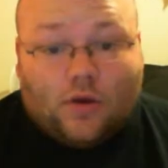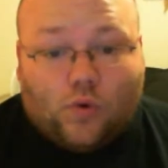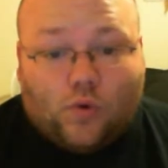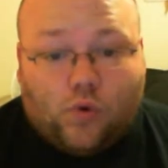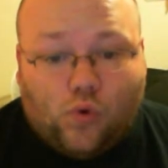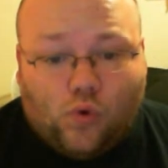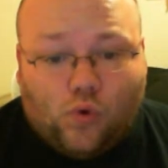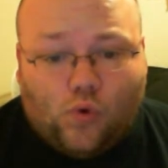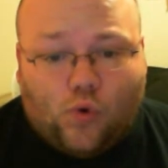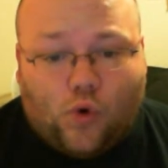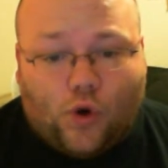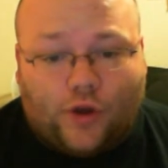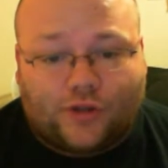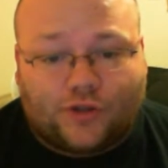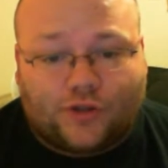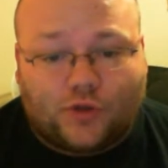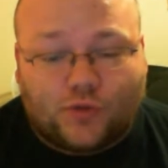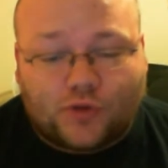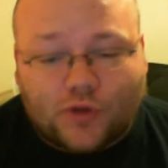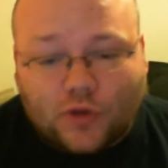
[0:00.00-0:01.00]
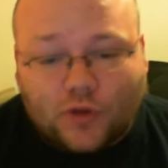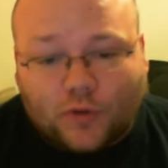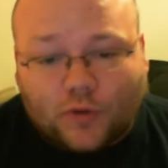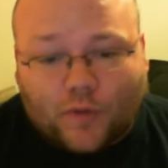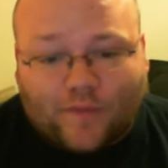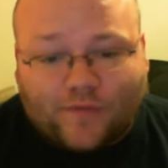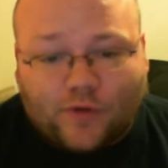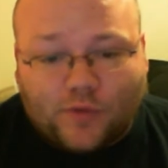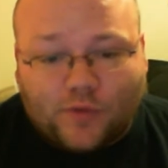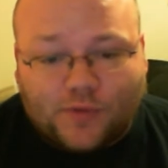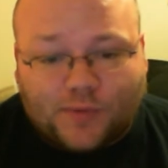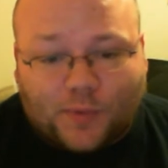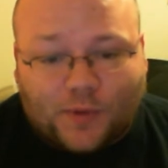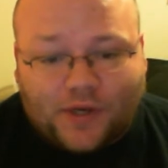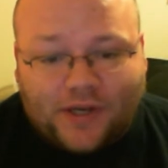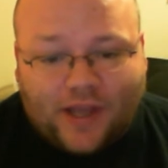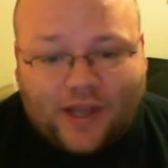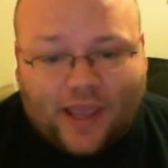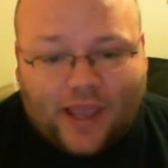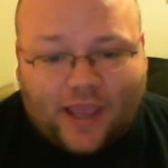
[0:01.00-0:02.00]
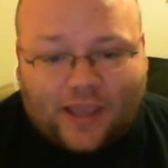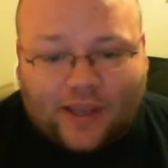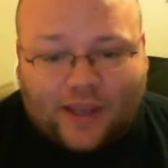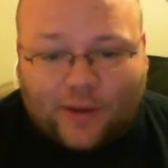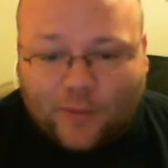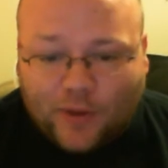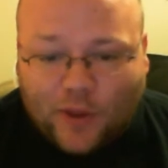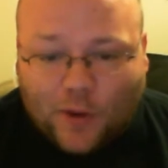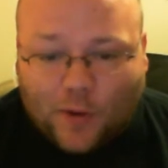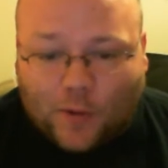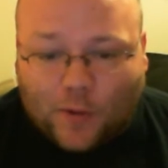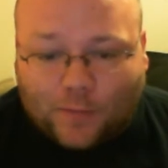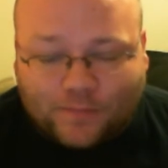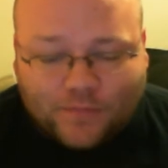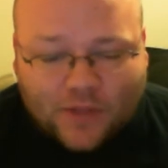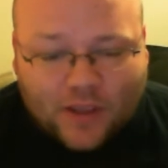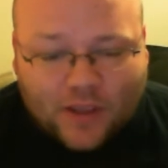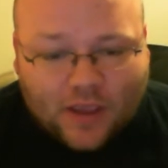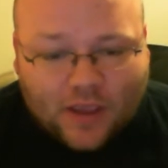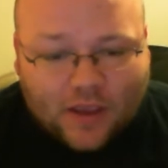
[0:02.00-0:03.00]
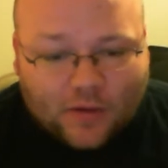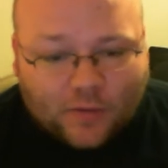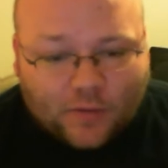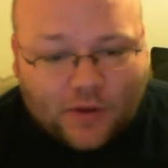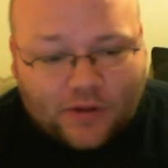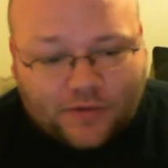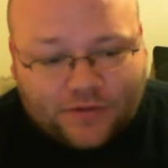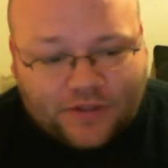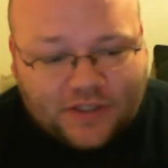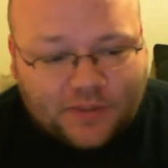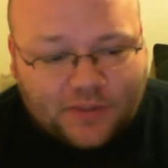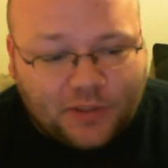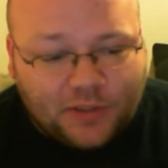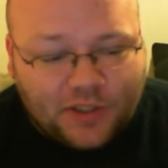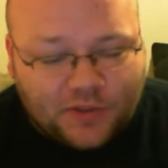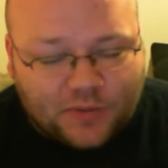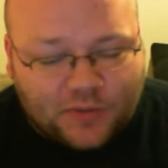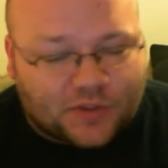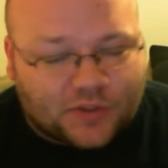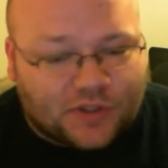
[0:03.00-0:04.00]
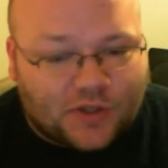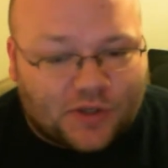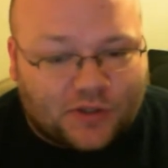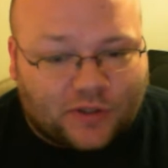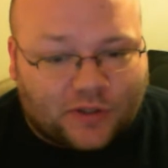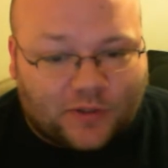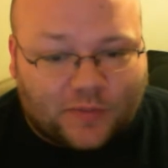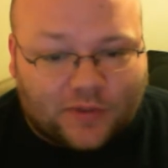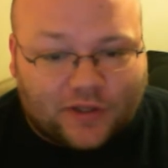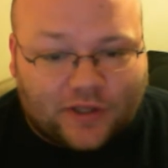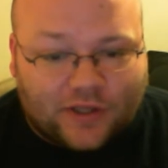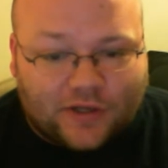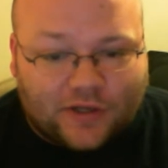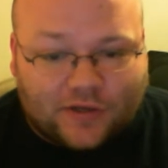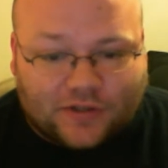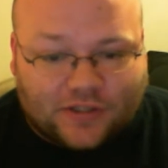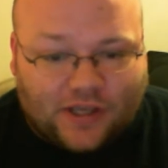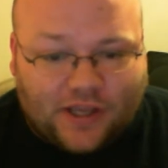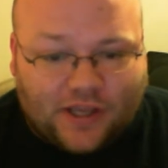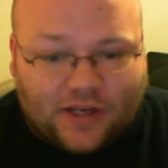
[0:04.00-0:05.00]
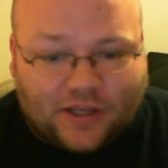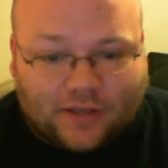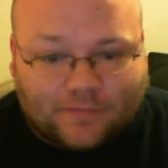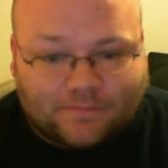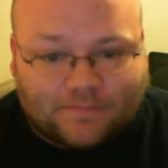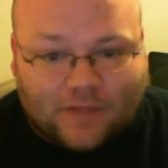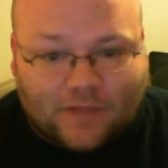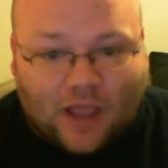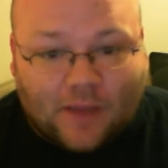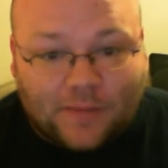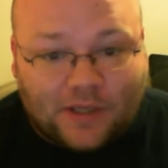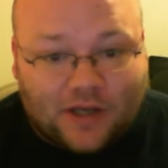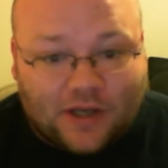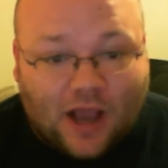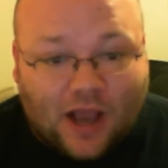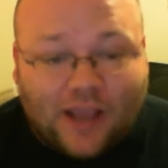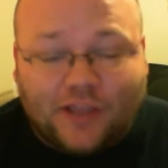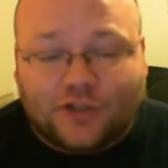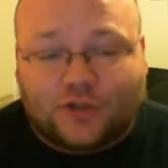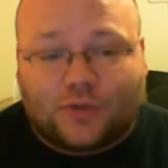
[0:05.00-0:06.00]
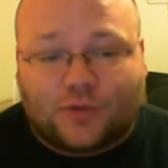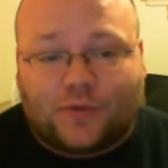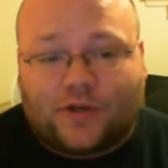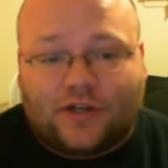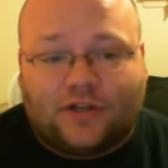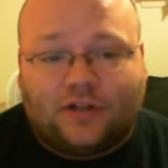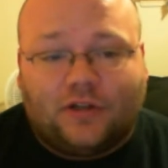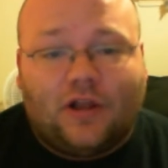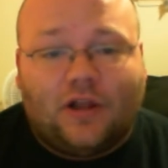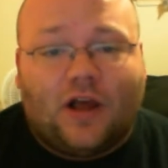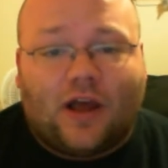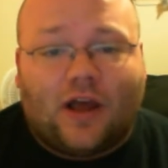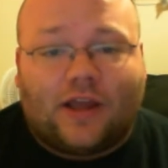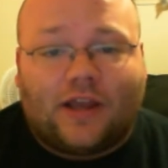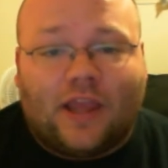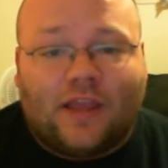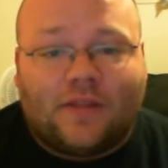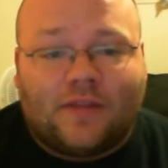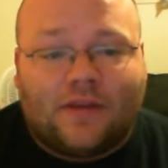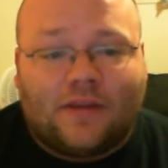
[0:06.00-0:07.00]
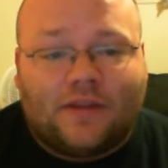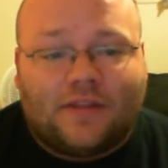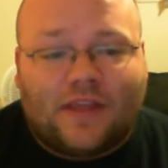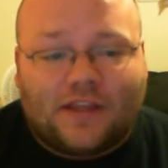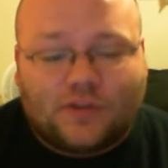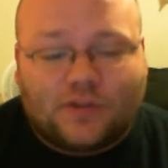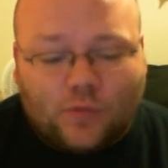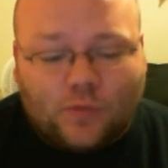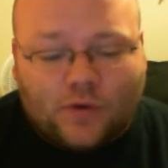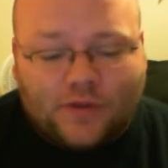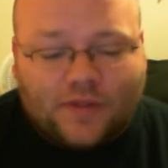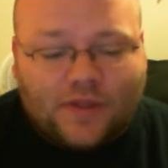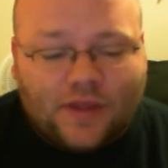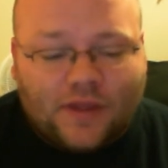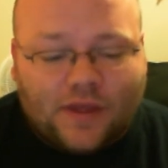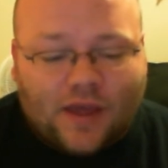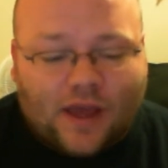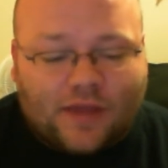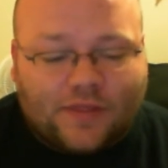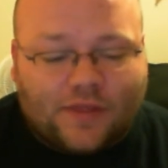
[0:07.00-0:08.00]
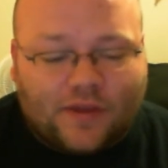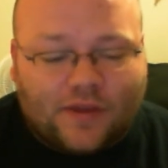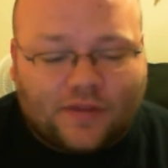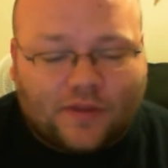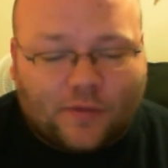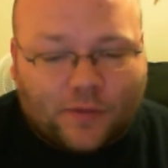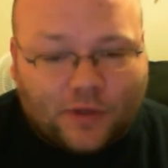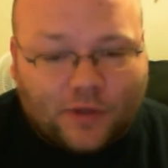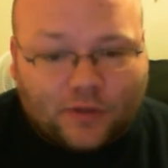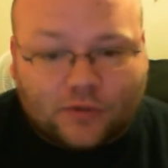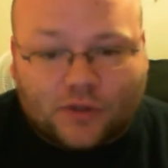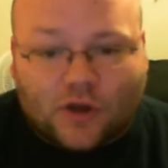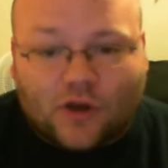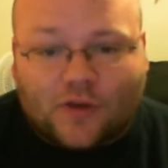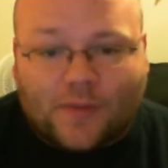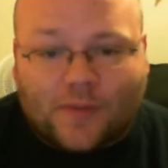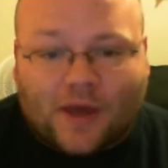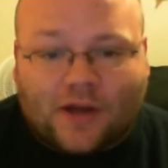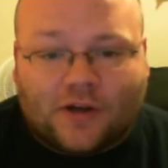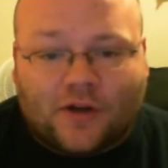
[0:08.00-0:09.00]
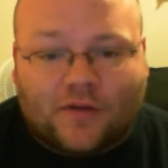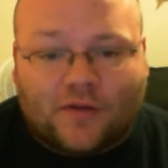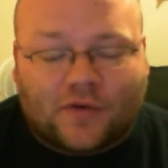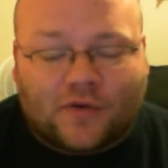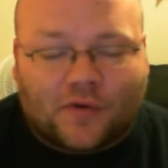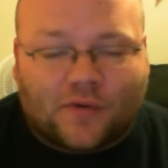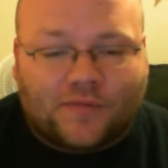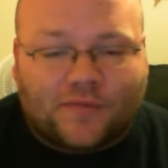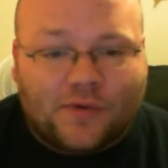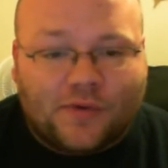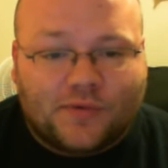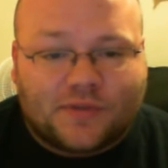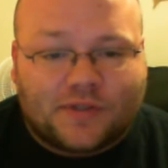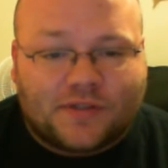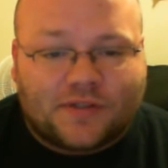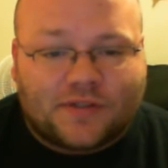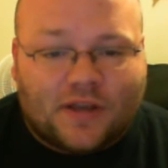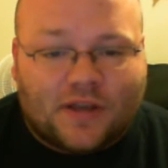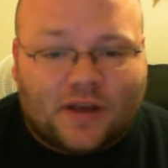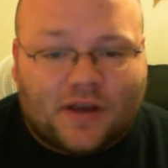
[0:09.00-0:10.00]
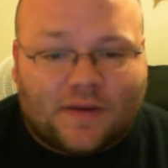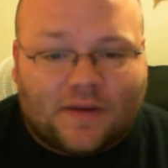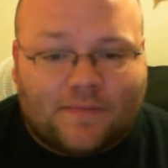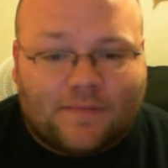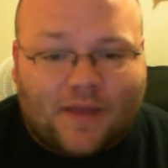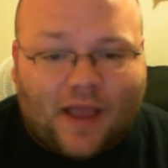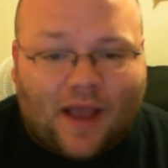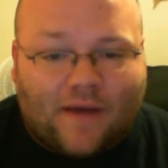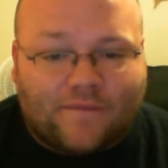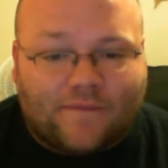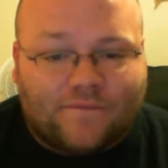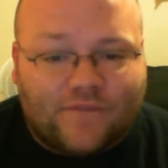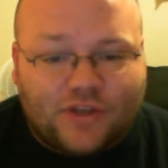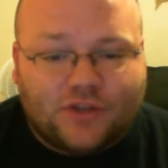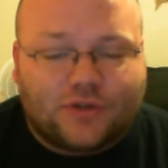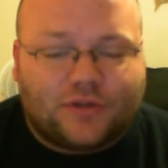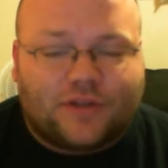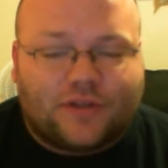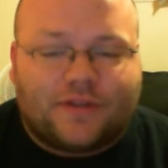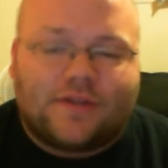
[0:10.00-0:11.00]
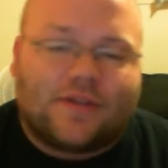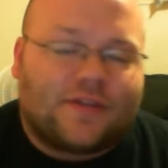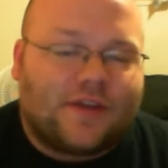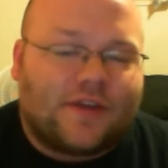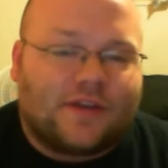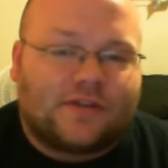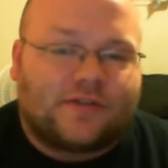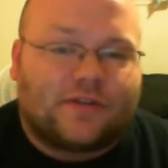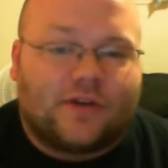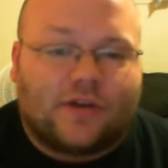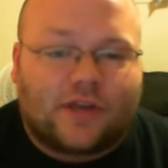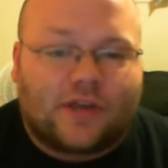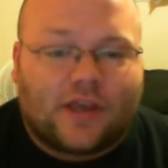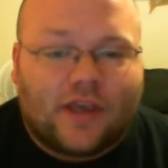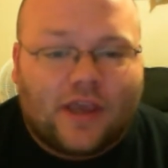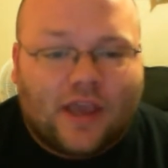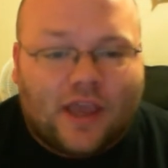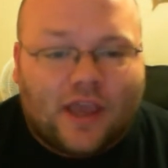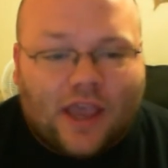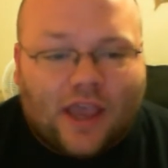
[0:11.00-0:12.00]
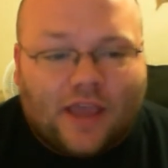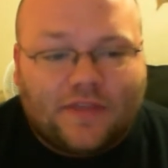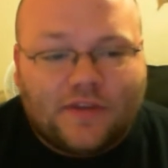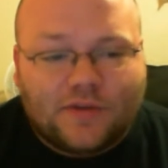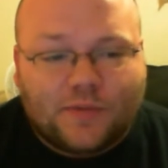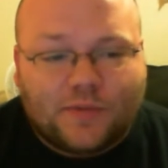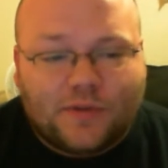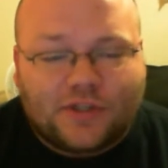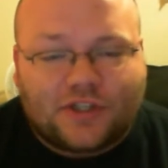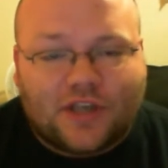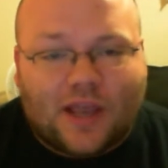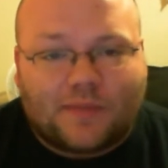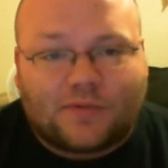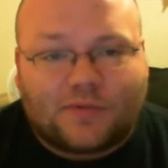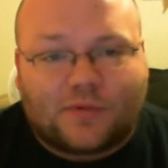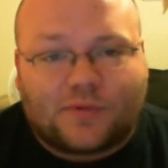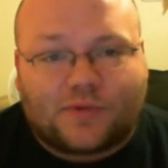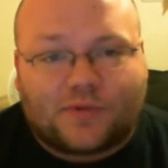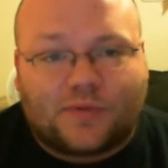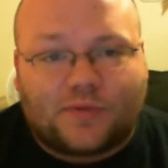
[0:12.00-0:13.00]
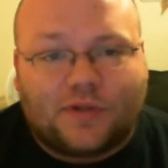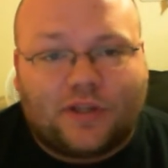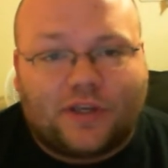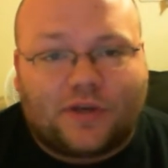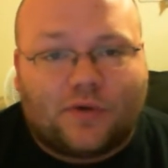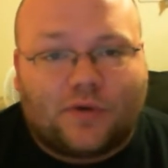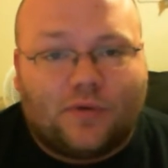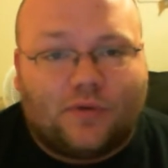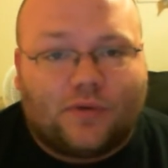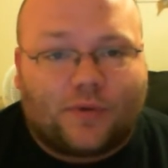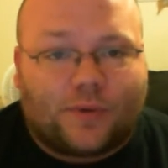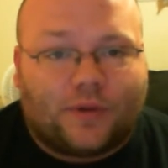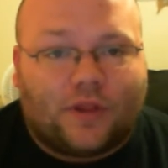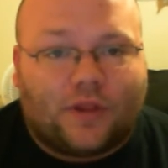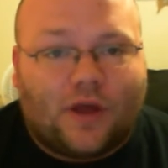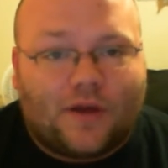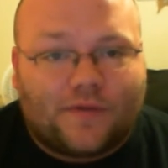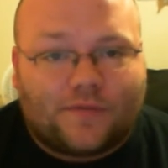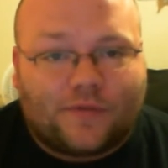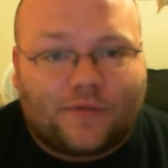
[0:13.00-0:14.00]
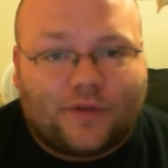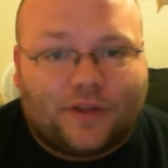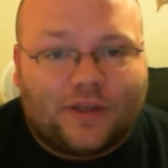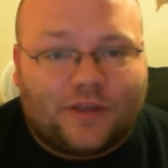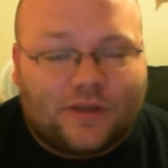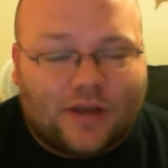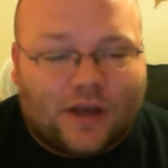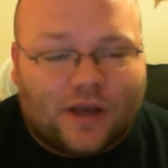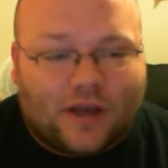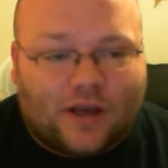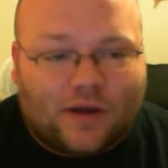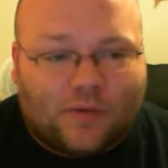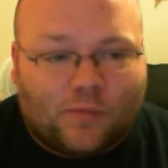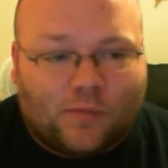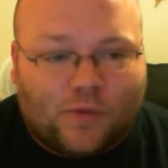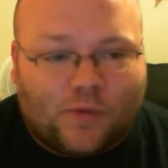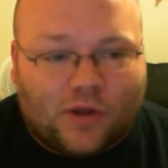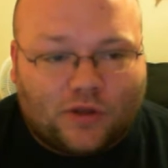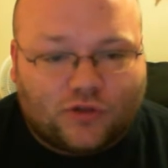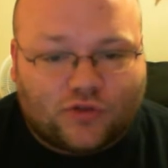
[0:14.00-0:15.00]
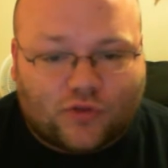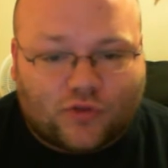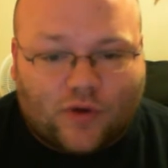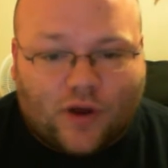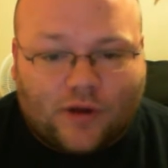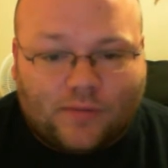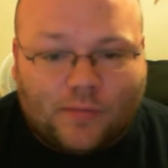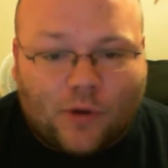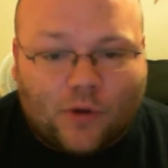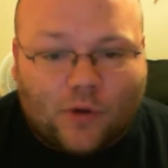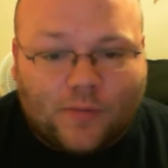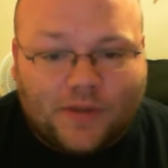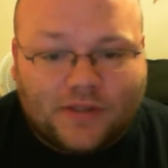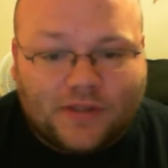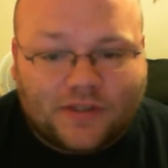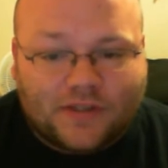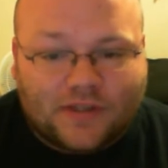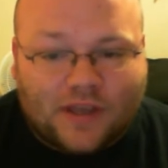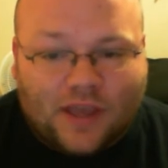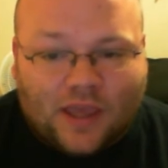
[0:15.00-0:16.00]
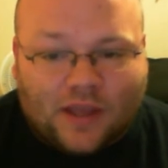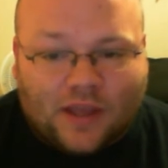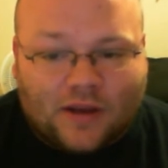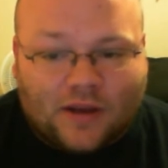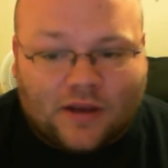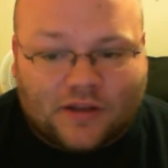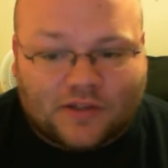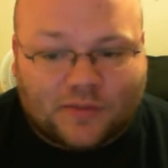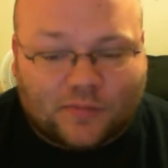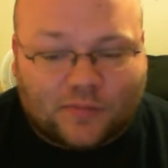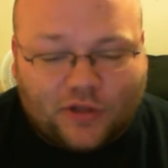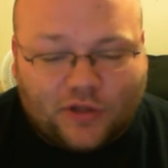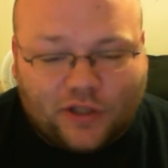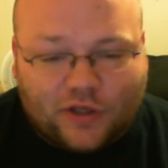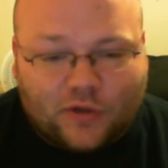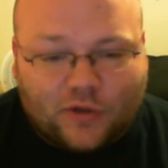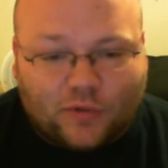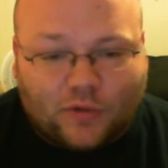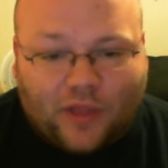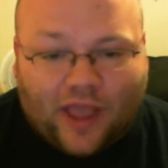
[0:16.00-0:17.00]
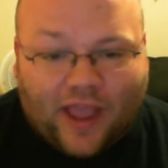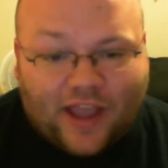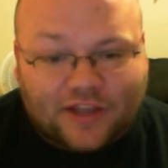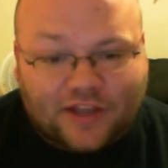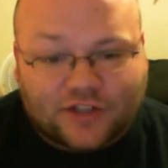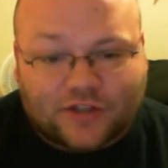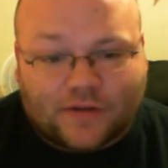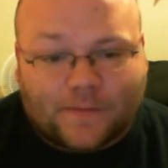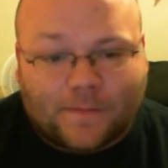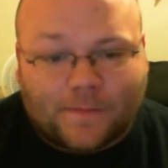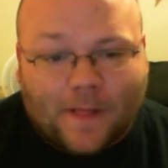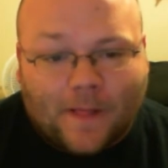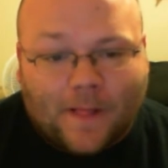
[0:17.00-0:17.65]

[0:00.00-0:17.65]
Whew, two solo reviews one day, here we go. Well, this Bleach was certainly really entertaining. I mean, I enjoyed it a lot, and that's one thing I think that we don't talk about enough in our reviews is uh, how visually the things look. And this week's chapter was really cool. There were a lot of really uh, well-drawn moments and uh, some really cool action.